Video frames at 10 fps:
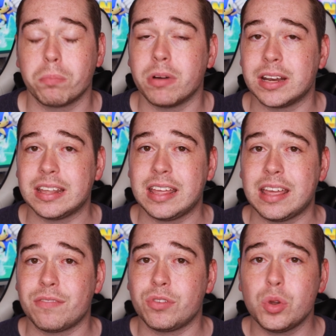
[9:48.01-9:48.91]
But
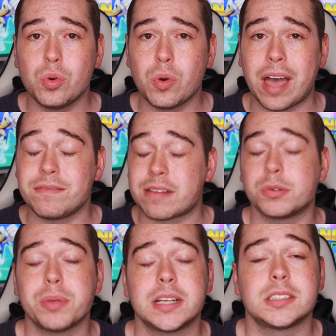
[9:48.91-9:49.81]
if you have
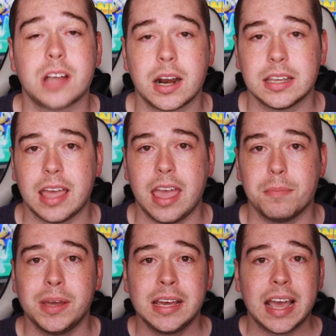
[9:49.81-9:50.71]
never played a Sonic game